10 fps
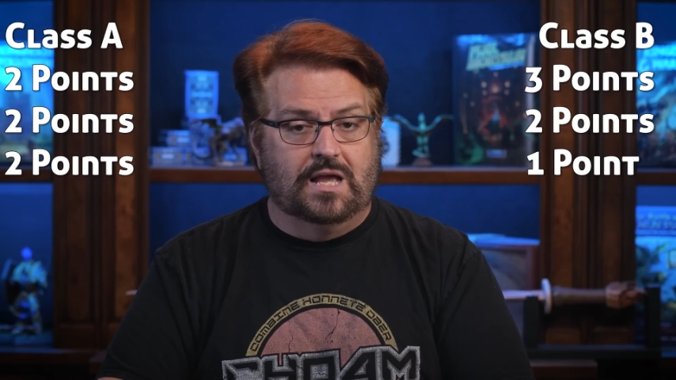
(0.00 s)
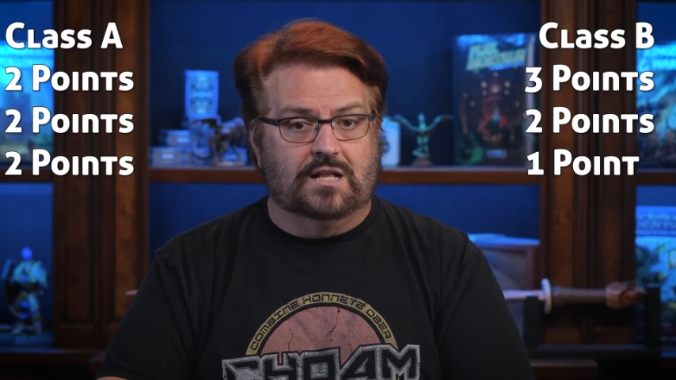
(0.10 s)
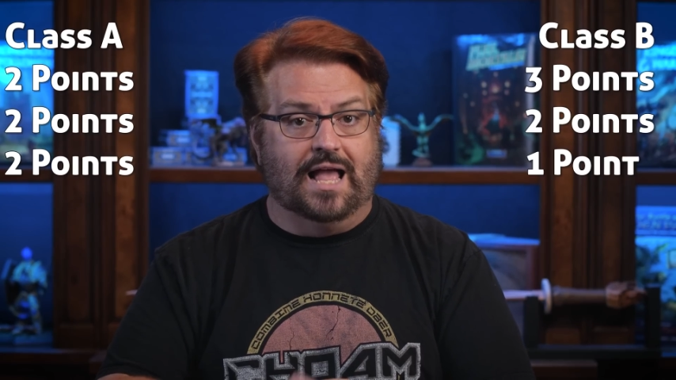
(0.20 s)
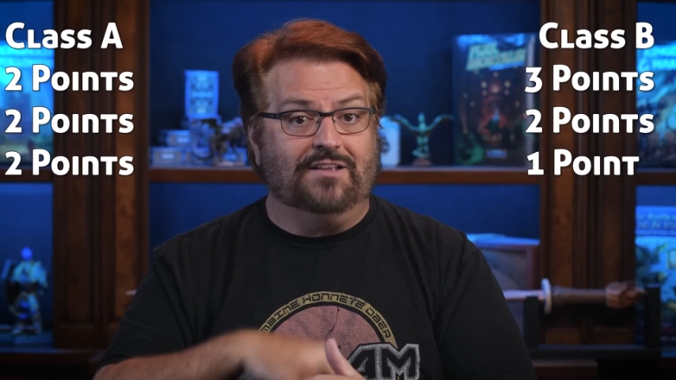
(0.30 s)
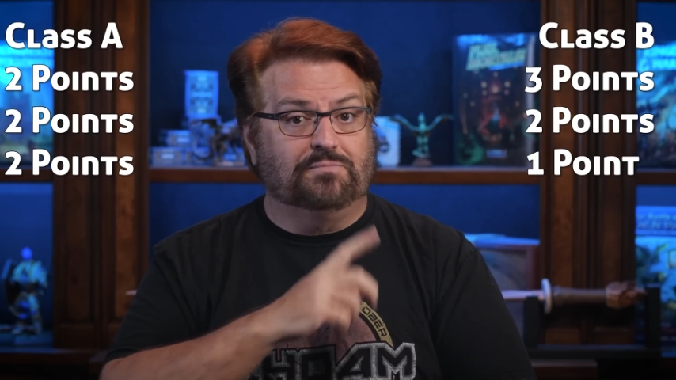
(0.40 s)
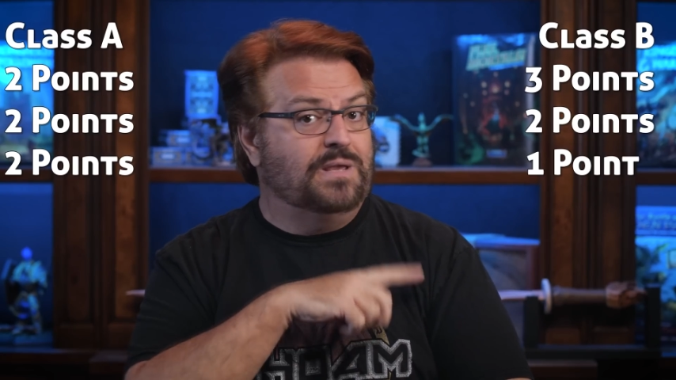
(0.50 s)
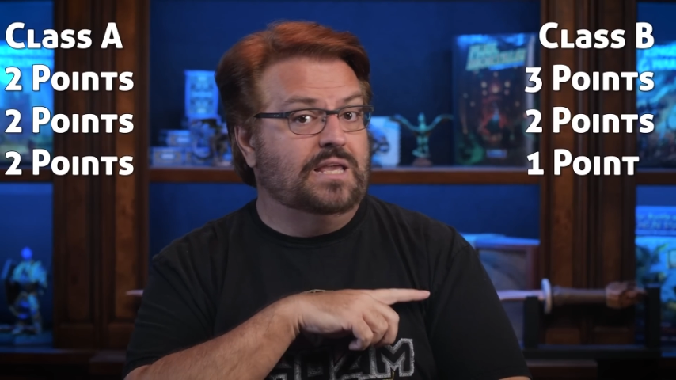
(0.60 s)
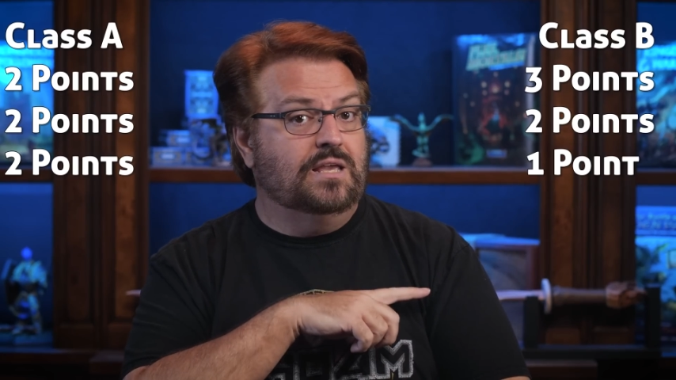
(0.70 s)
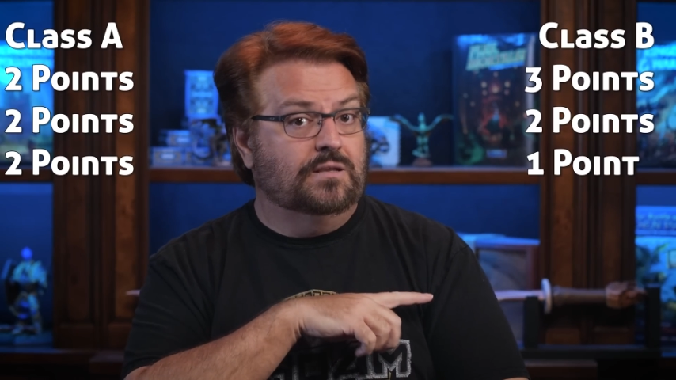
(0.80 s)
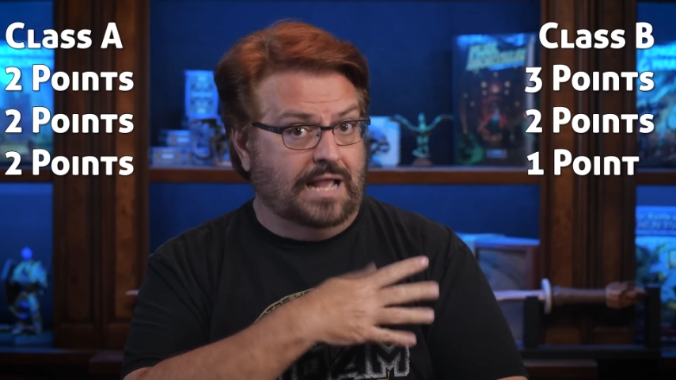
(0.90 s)
Class
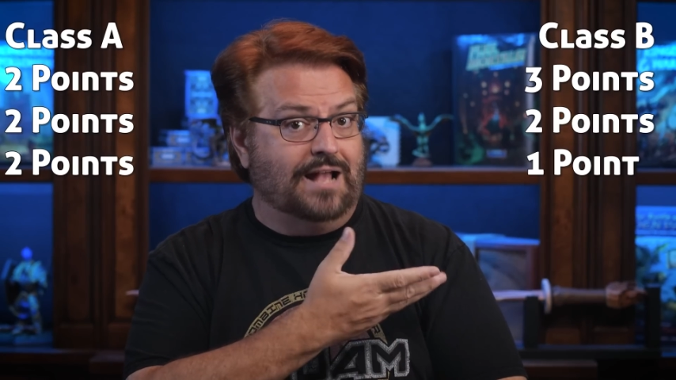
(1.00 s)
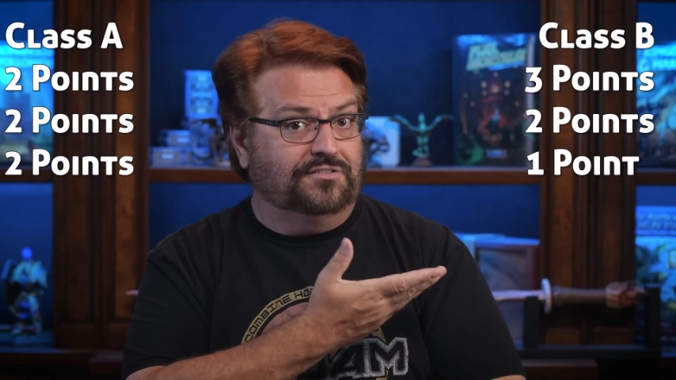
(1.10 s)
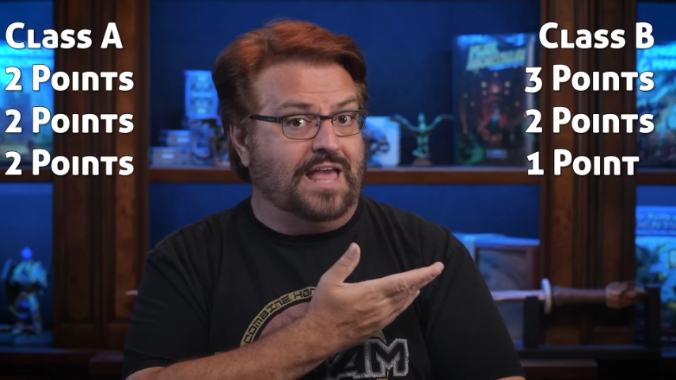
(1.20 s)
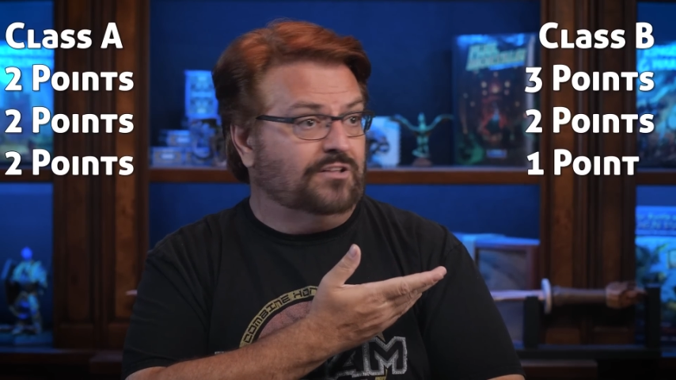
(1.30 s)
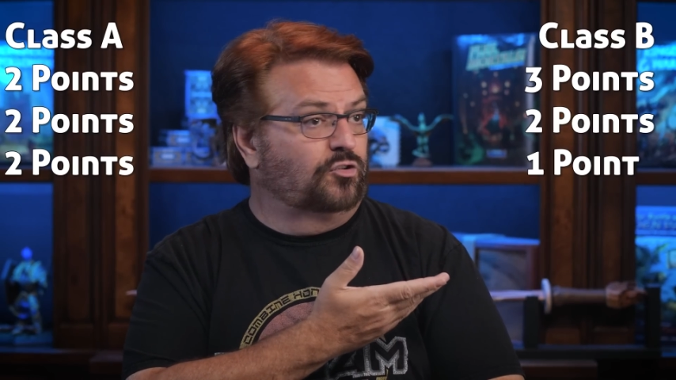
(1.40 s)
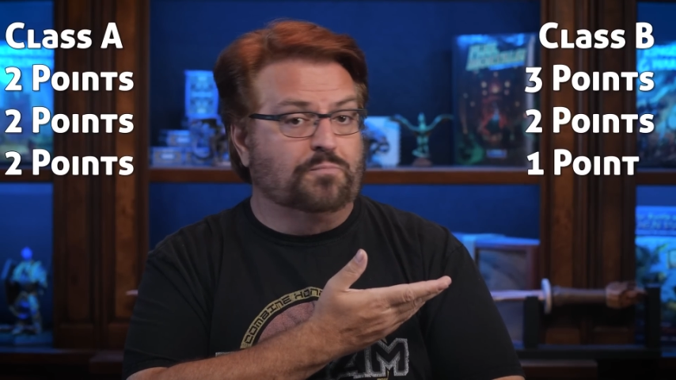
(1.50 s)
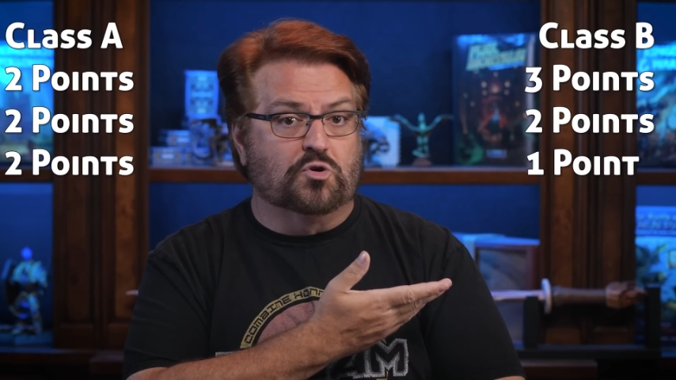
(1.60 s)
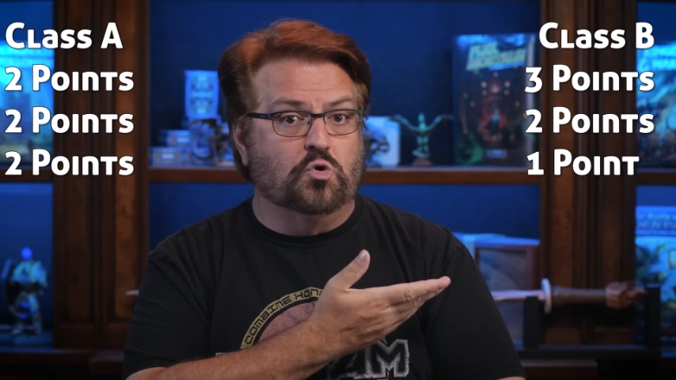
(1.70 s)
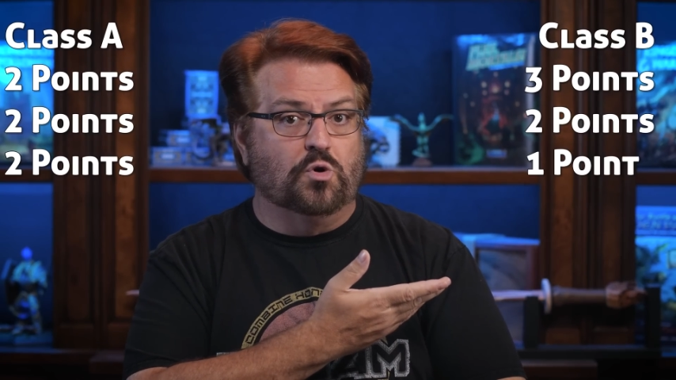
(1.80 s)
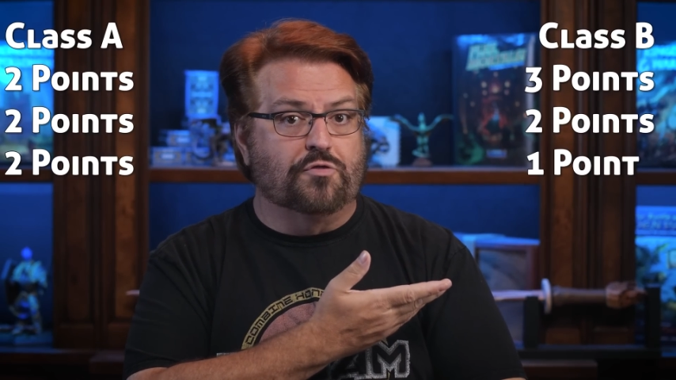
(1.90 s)
B has that super
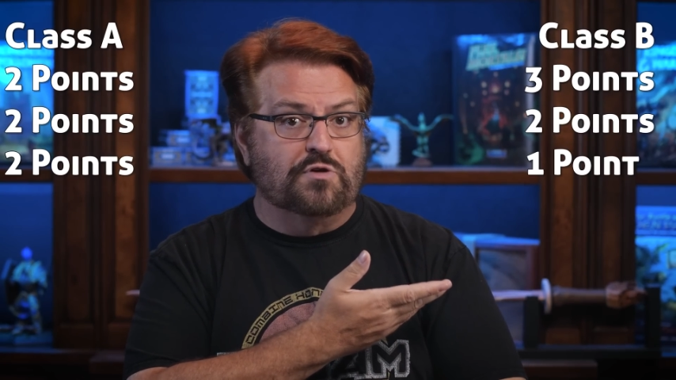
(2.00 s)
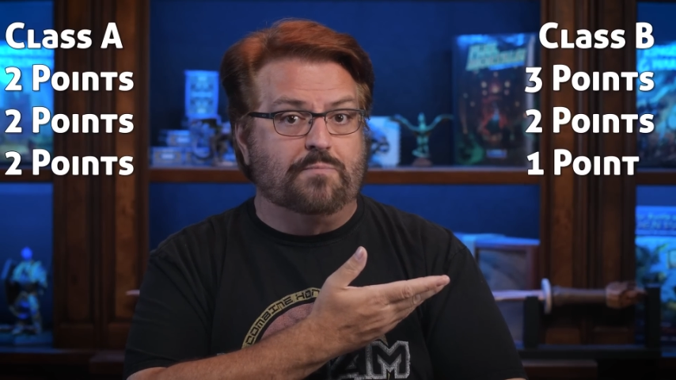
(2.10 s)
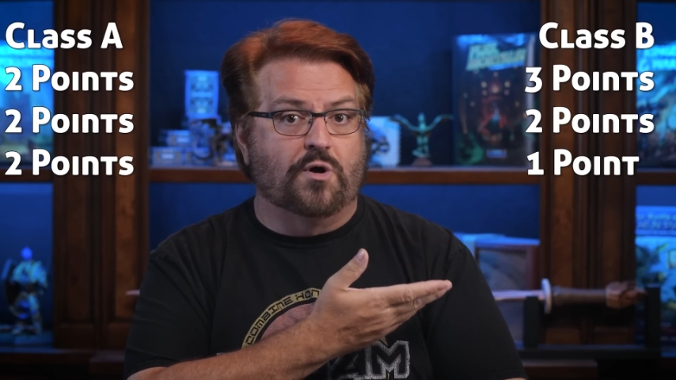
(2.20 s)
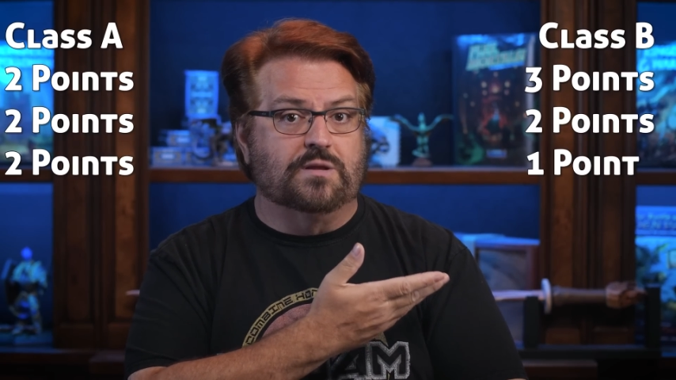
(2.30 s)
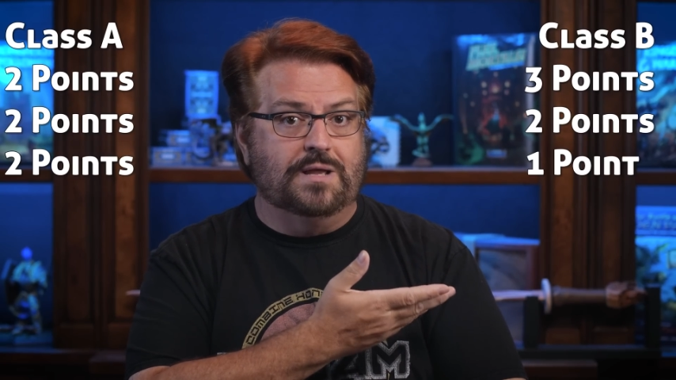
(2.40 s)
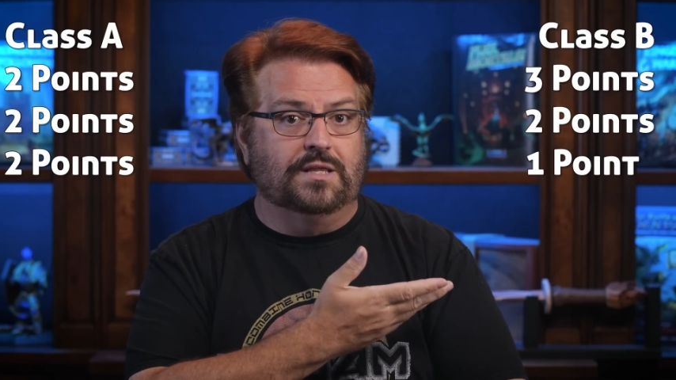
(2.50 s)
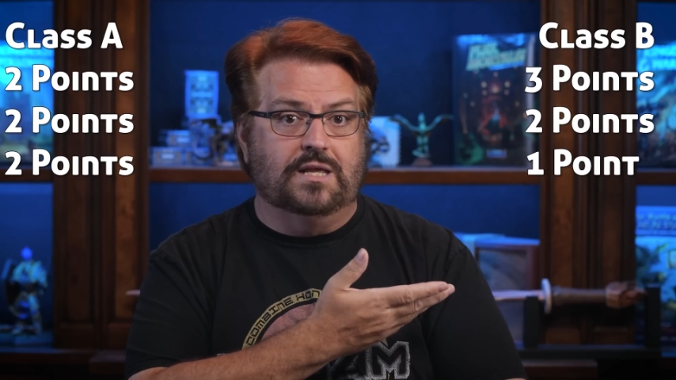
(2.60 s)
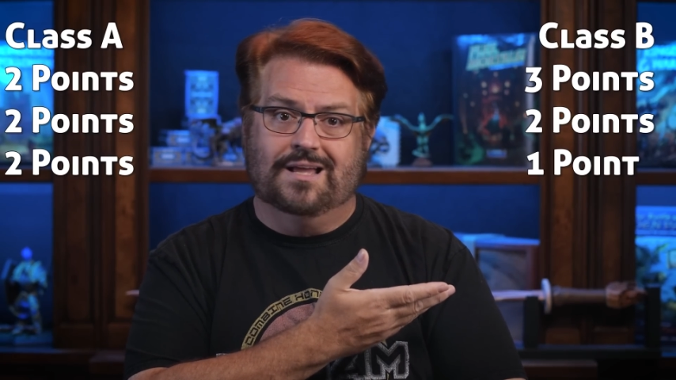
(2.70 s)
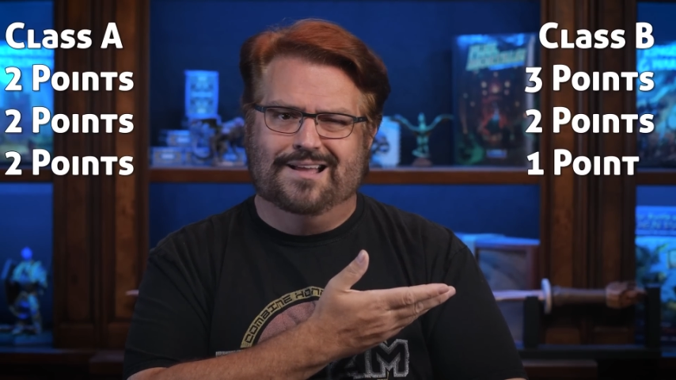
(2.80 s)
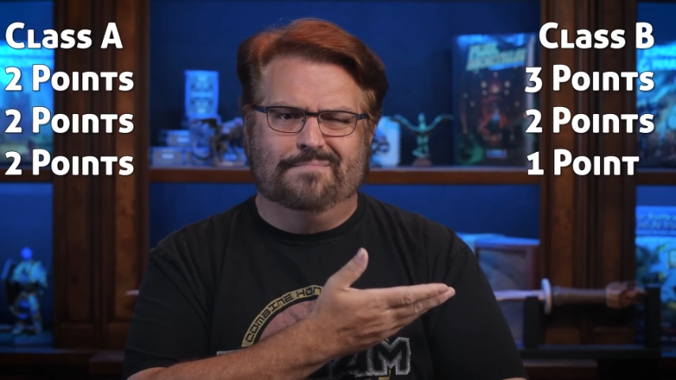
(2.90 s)
cool 3-point
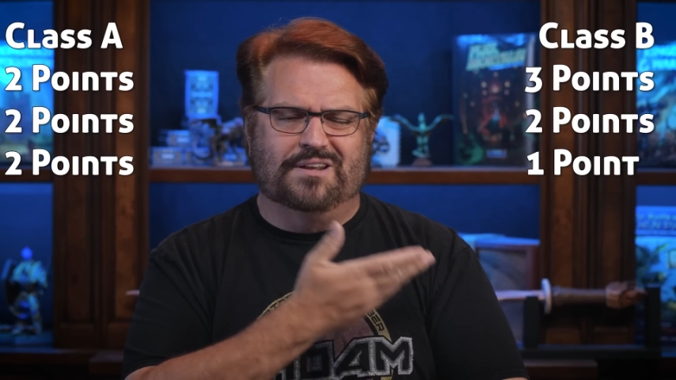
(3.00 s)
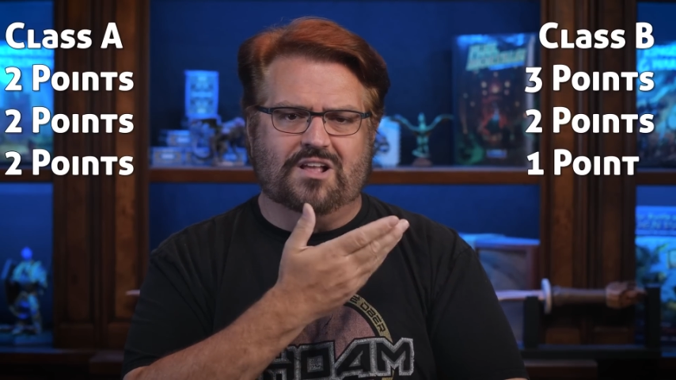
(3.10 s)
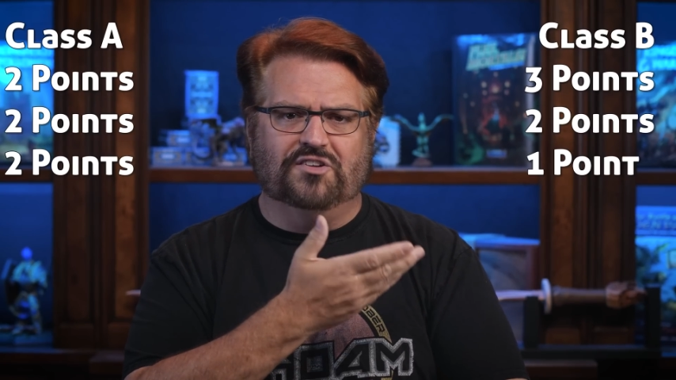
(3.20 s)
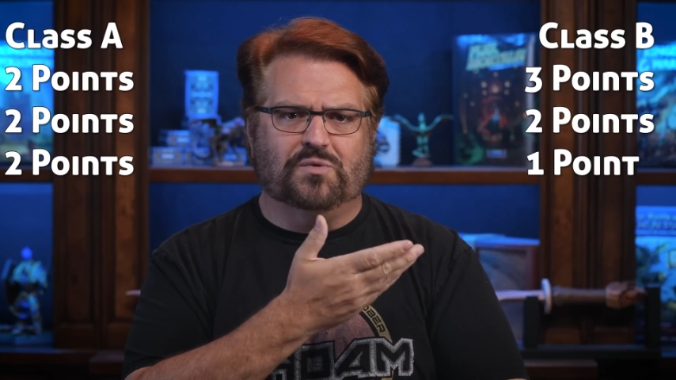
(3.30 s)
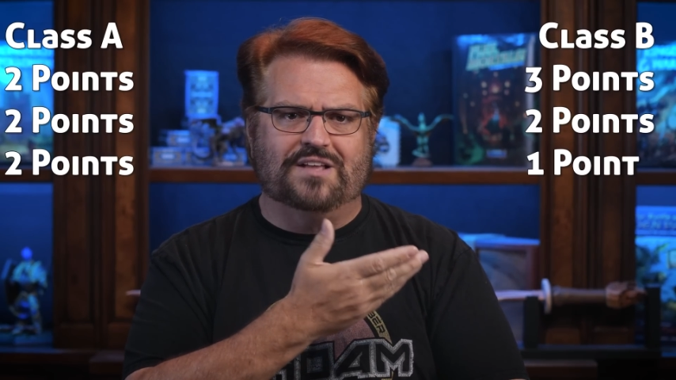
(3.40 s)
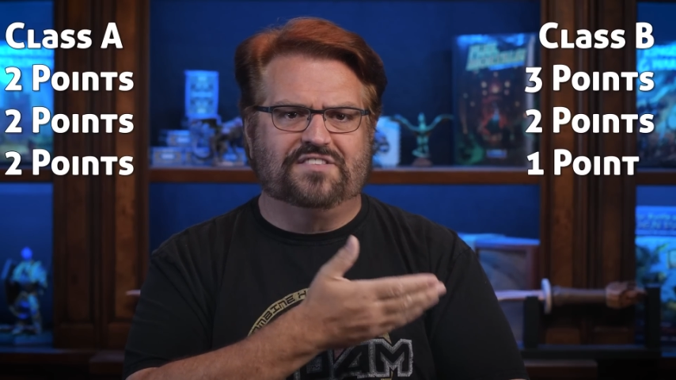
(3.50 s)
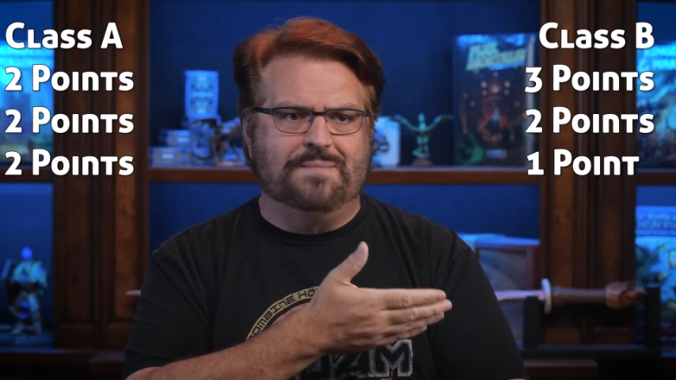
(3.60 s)
ability, but it also has